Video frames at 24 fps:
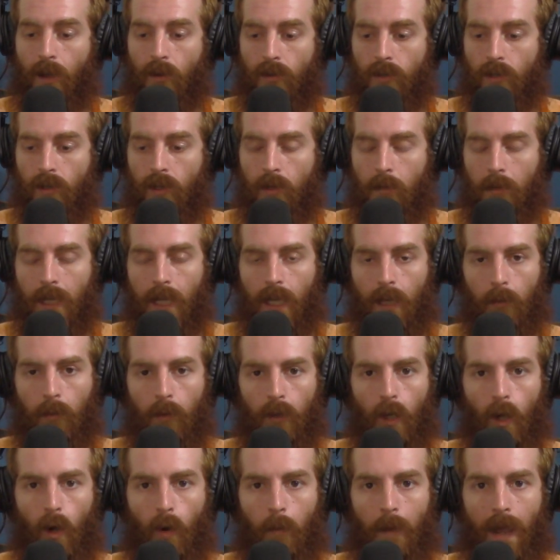you to be able
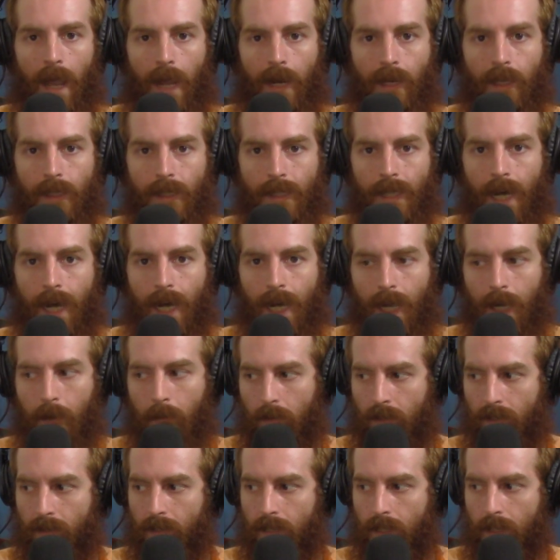to go back in
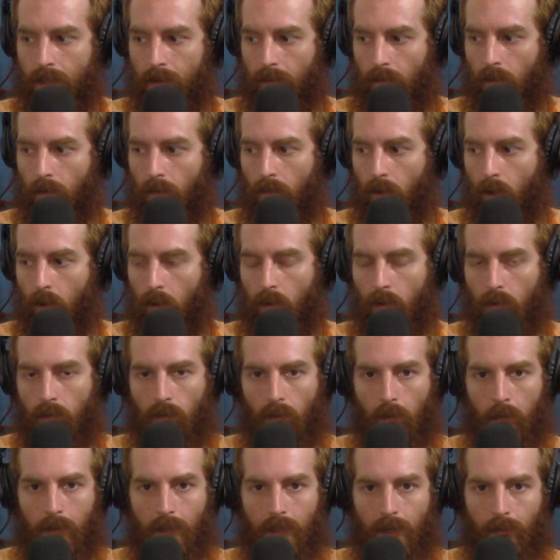time to see different photos
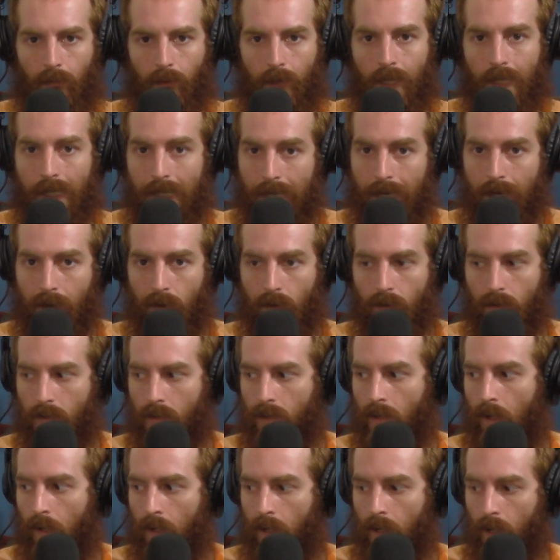from different
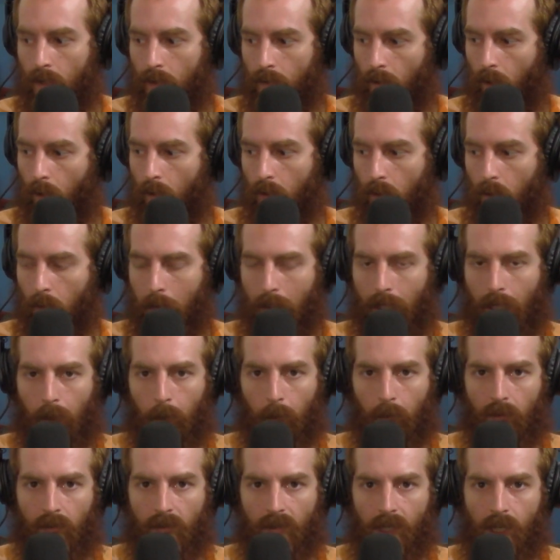years. So you'll be
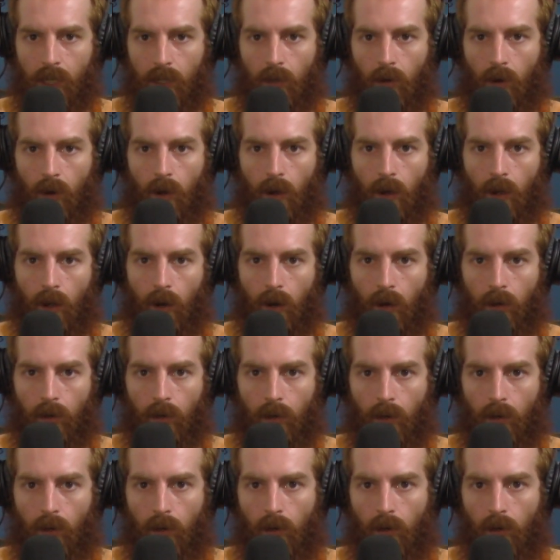able to see it on,